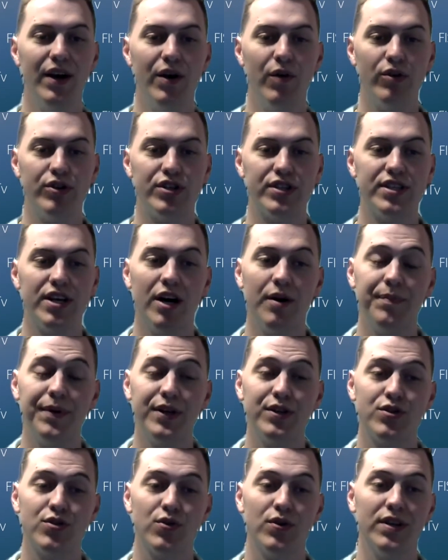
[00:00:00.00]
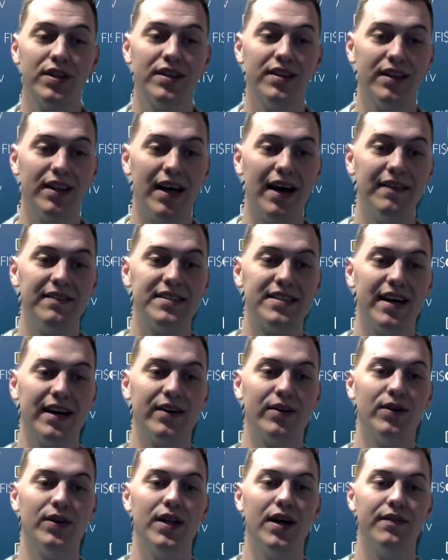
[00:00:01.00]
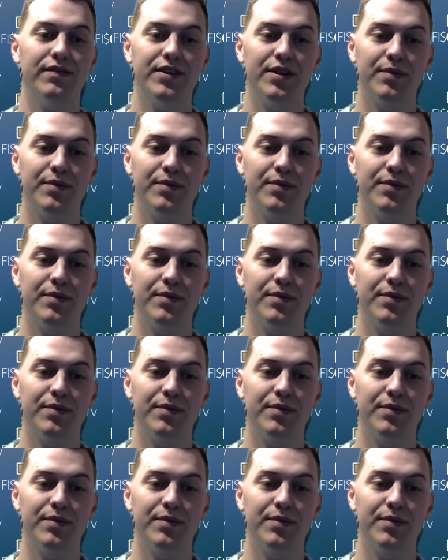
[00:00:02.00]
which is helping shorten the life cycle of